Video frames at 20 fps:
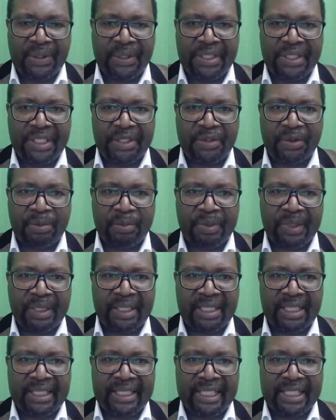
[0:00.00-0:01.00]
so you need to be
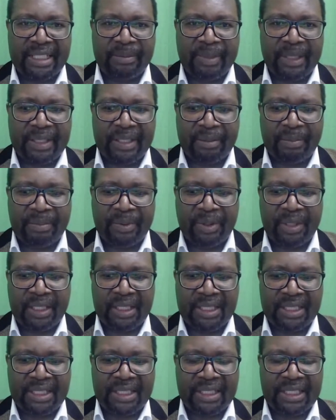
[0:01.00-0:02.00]
cleared by the
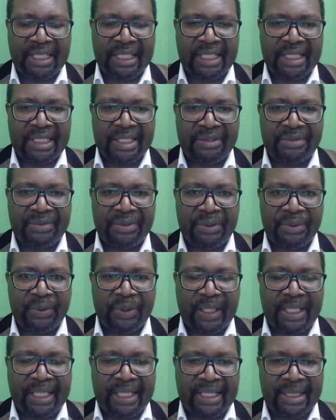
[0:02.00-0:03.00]
police. If
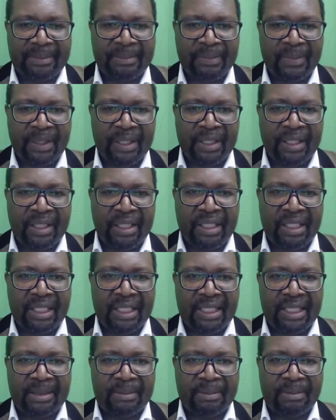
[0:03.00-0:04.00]
you are
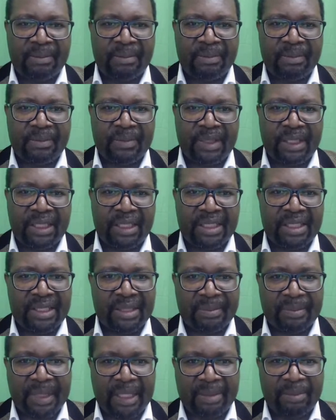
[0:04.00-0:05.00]
in
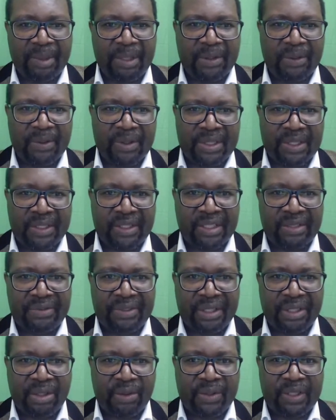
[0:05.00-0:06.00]
Zimbabwe or South
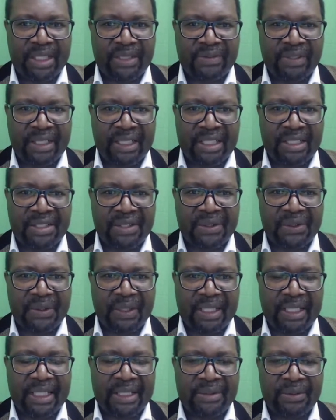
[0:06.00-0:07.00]
Africa, or whichever country you
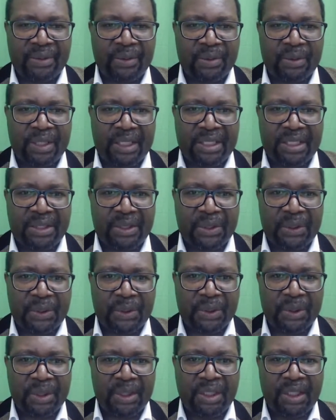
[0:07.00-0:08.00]
are, you need
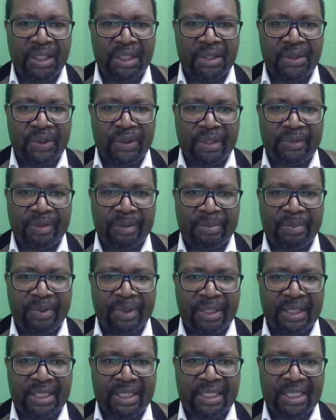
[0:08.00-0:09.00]
to have a
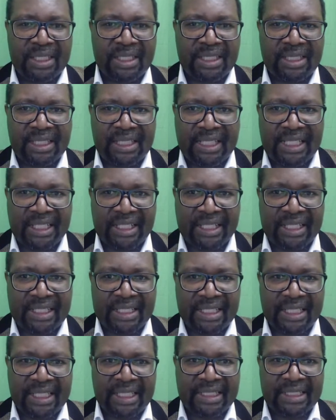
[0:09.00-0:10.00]
police
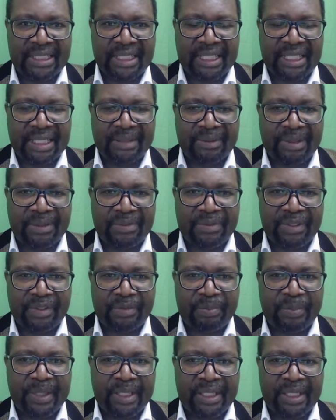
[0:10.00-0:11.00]
clearance. And if
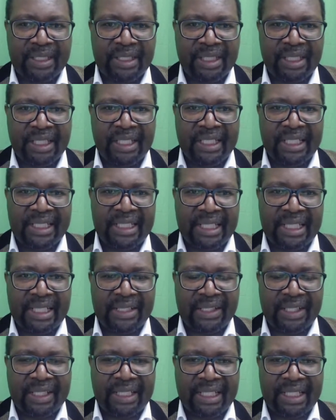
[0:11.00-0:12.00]
you've been in
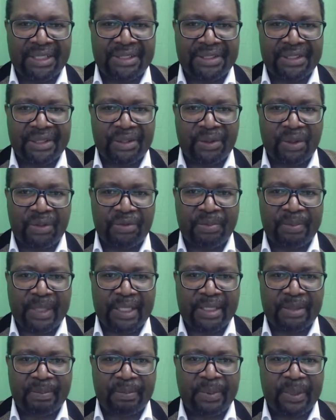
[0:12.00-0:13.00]
another country 12
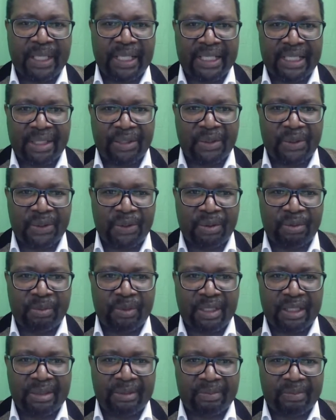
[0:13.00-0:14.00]
months prior to
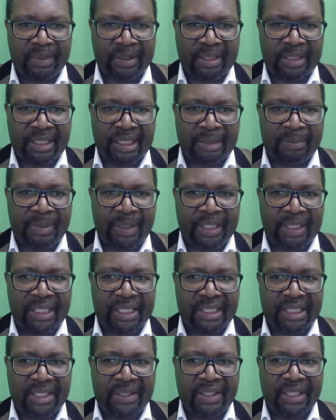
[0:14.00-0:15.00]
your
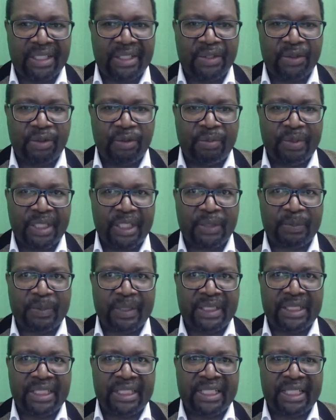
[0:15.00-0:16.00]
application, then you will be
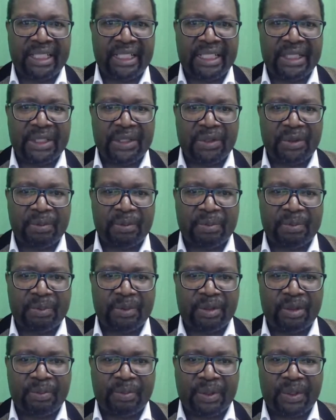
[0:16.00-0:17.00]
expected again to
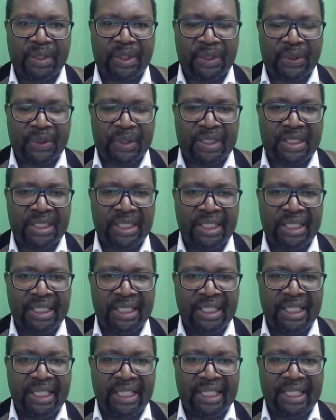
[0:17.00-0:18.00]
produce
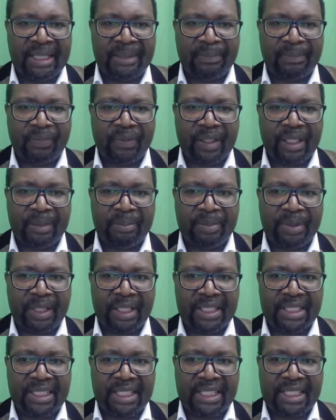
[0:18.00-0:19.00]
a
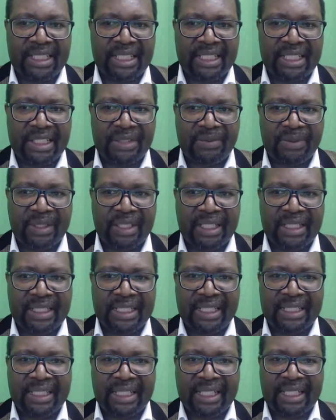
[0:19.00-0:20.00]
police clearance for that
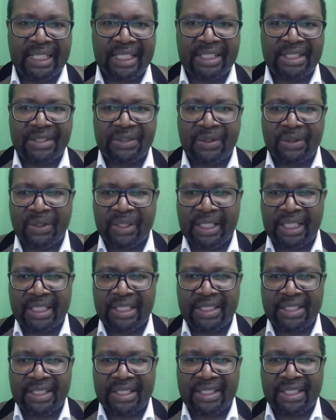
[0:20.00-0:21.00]
other country or
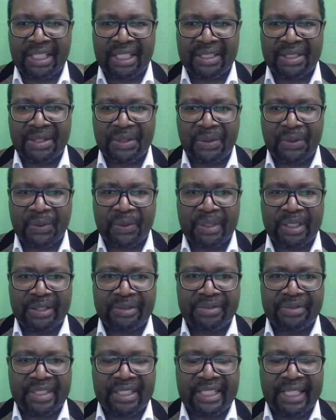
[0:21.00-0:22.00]
countries that you
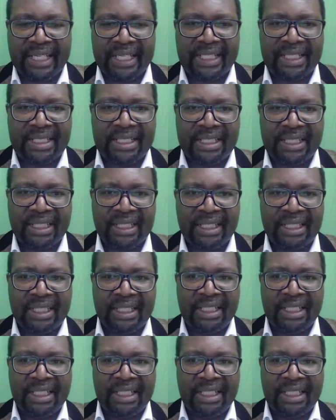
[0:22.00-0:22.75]
have stayed.